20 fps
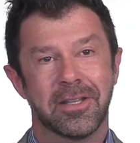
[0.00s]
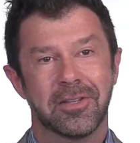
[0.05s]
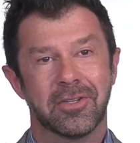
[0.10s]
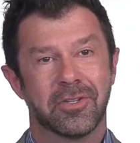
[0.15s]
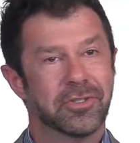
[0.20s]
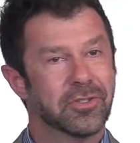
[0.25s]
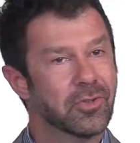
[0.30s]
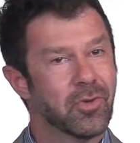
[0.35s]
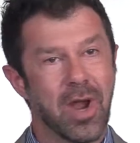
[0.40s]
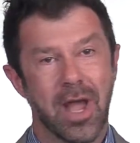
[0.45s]

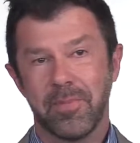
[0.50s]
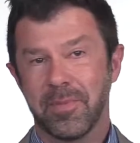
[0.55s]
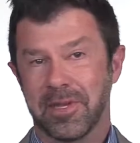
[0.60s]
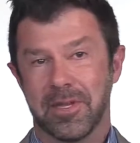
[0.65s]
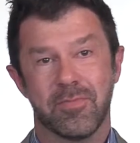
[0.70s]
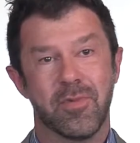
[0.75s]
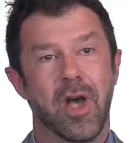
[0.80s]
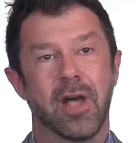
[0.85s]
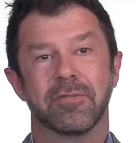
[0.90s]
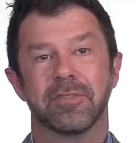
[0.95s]
just dropping
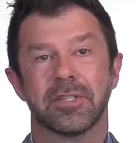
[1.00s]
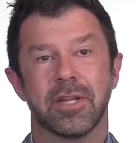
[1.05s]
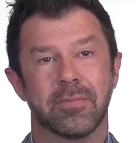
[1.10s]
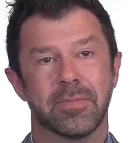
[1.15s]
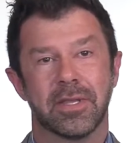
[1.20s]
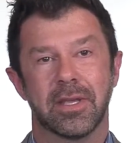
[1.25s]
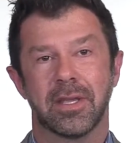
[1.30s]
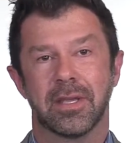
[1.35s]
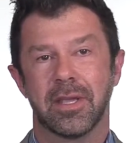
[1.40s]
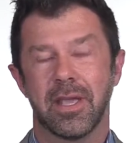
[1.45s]
him off
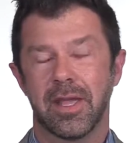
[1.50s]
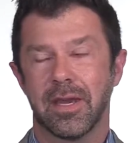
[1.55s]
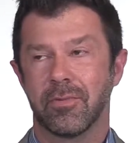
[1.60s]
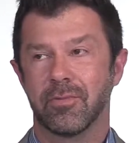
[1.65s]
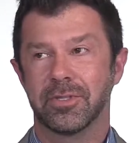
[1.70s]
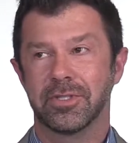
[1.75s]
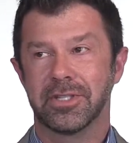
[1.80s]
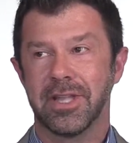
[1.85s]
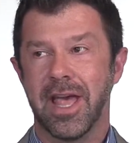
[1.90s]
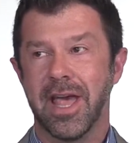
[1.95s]
something. And it
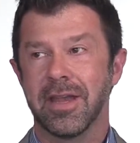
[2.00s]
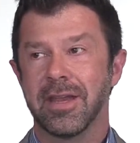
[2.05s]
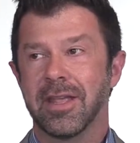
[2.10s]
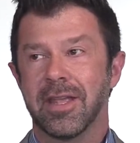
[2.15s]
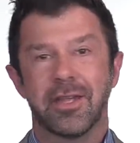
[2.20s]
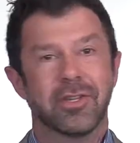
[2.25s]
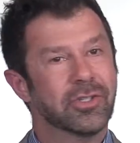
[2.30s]
was that.